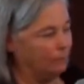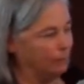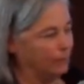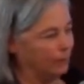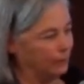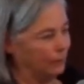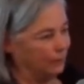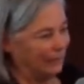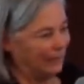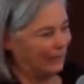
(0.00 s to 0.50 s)

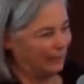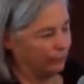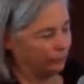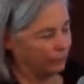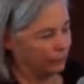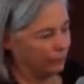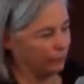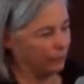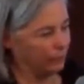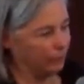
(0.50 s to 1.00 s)
but it
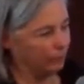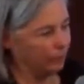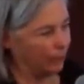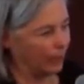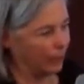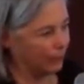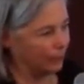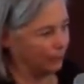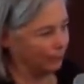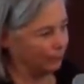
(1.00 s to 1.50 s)
allows sort of the
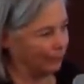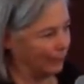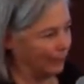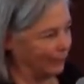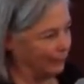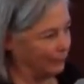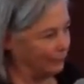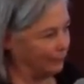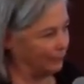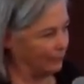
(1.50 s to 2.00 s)

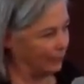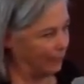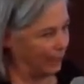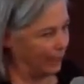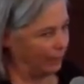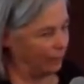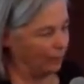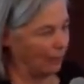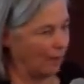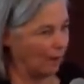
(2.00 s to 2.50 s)
marketplace to
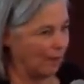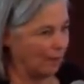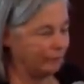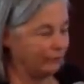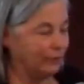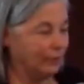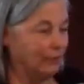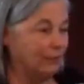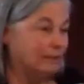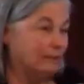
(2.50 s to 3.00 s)
take
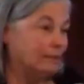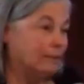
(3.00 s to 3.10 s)
off.